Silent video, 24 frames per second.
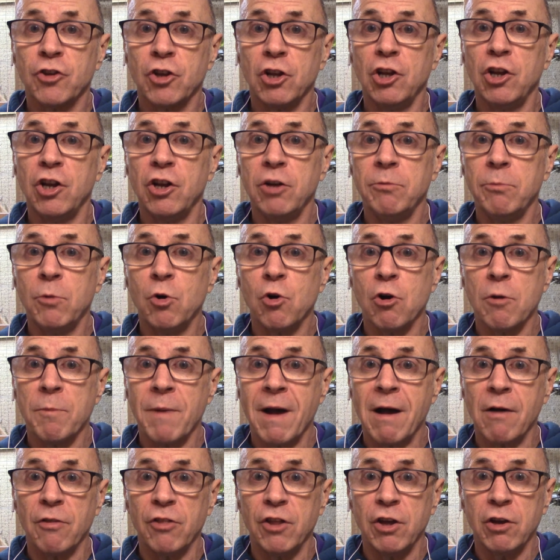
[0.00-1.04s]
learn more
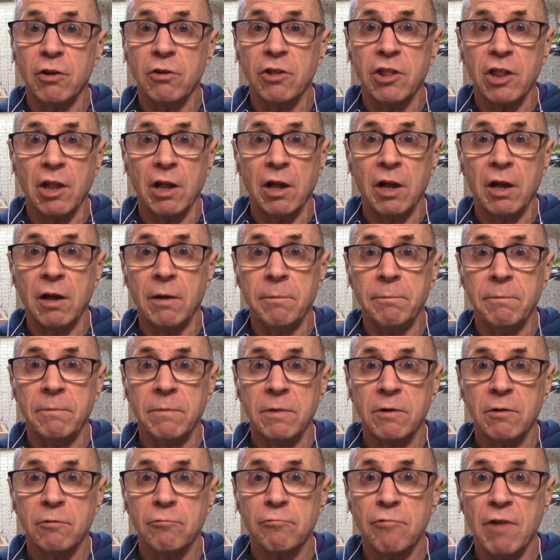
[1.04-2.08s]
about those
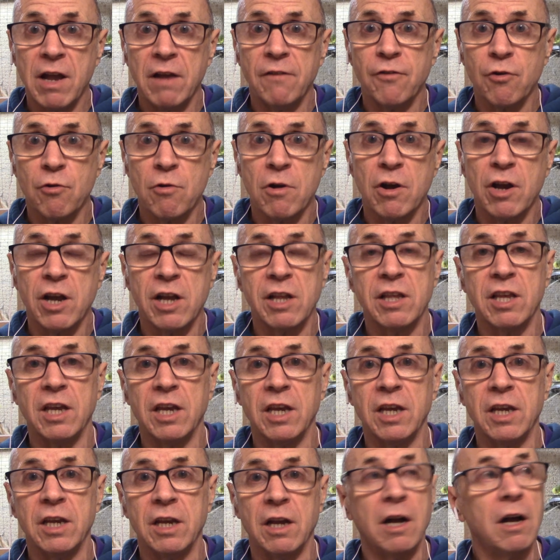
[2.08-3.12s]
rare
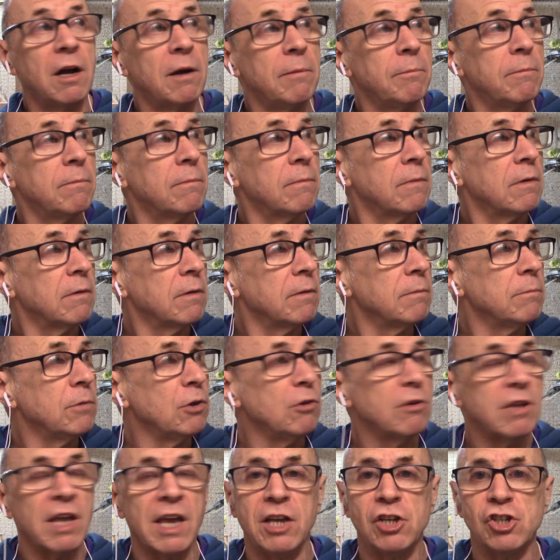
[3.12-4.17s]
variety
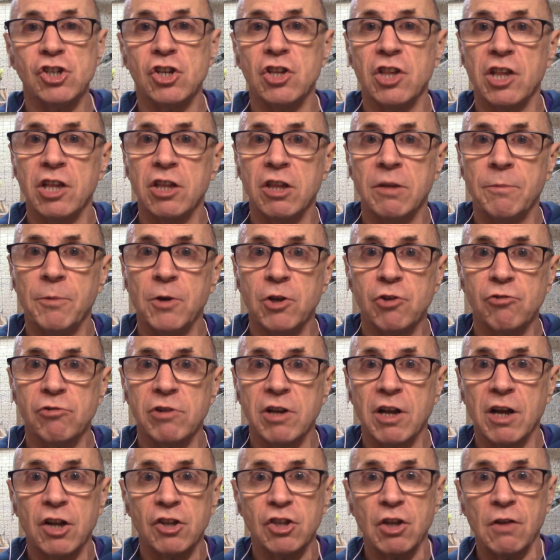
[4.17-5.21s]
mutations in the
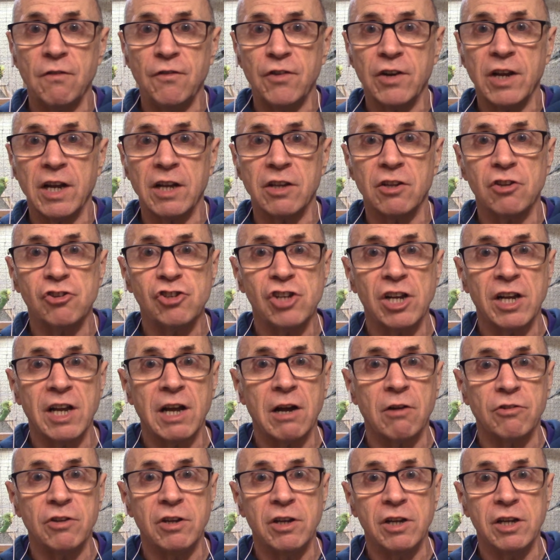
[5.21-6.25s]
Budgerigar, don't forget to check
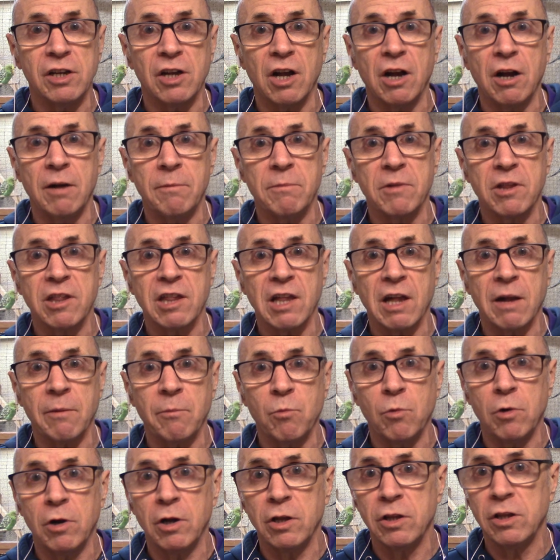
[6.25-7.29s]
out the
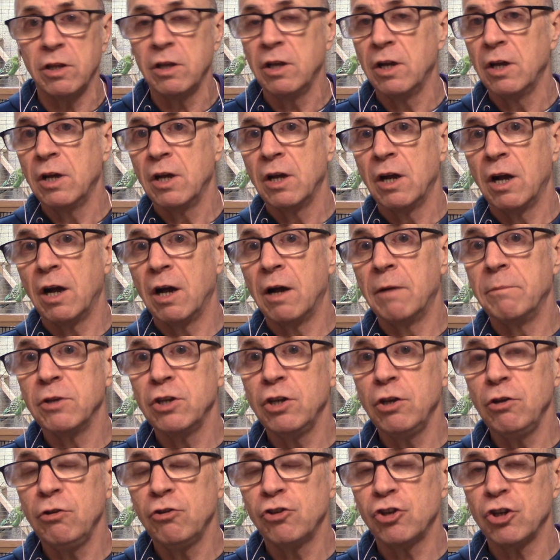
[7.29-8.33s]
Sam 1
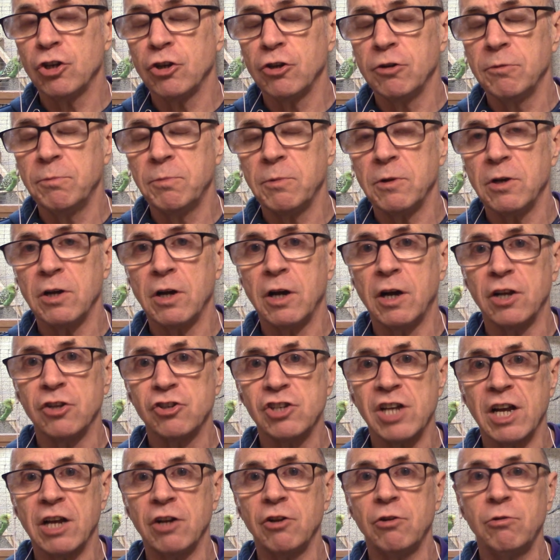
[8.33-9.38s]
YouTube
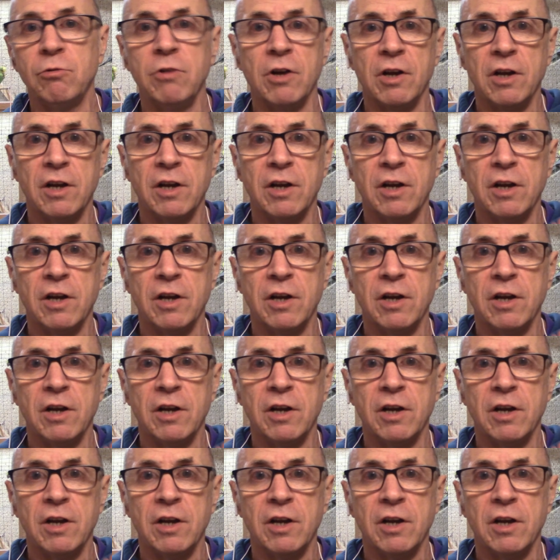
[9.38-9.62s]
channel.